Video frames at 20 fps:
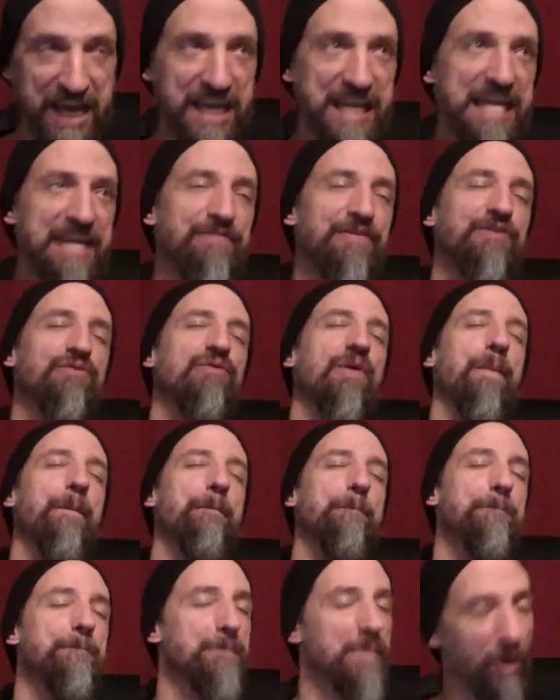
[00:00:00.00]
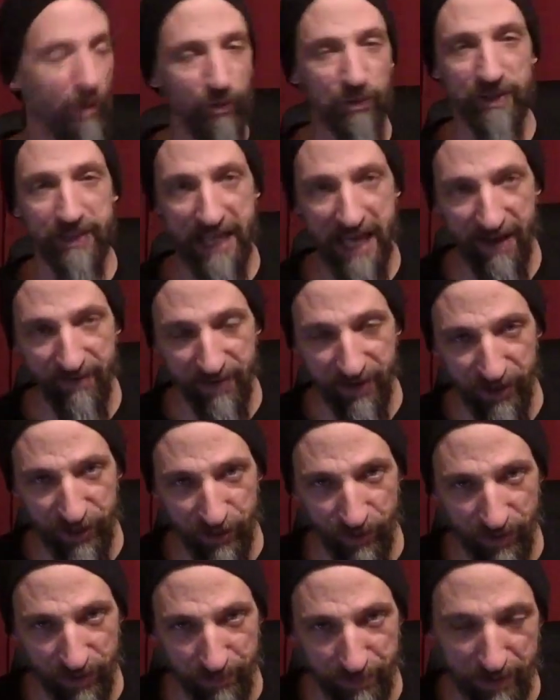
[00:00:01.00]
even remotely having to
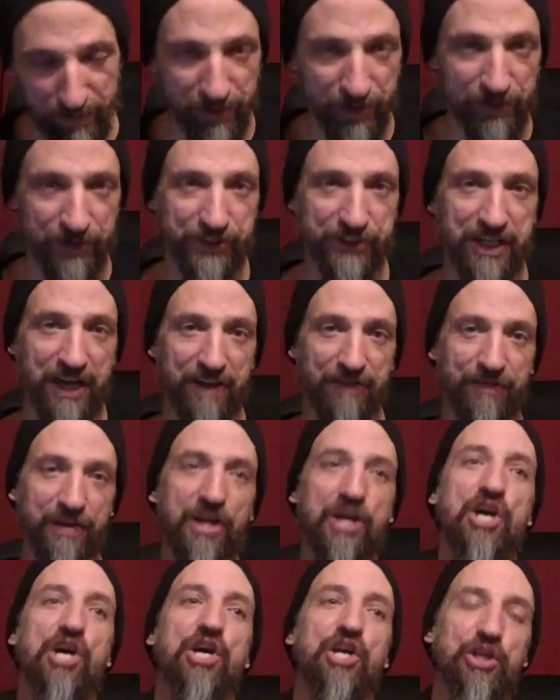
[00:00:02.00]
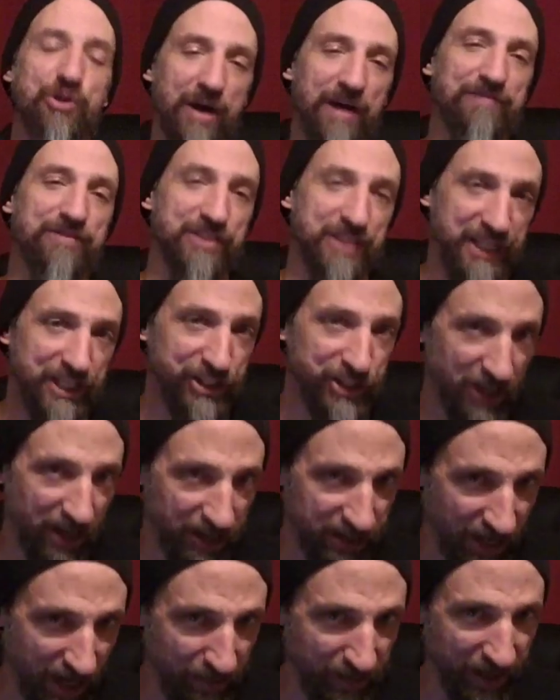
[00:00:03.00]
do with biblical stuff, you have seen
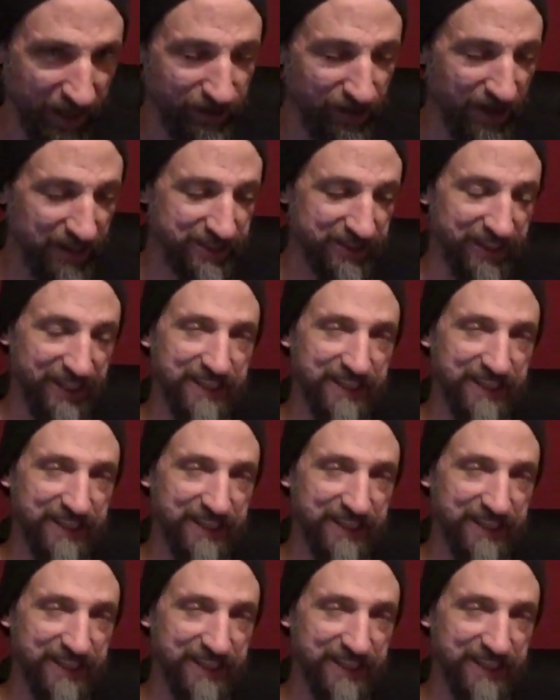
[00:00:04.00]
John Dominic Crossan.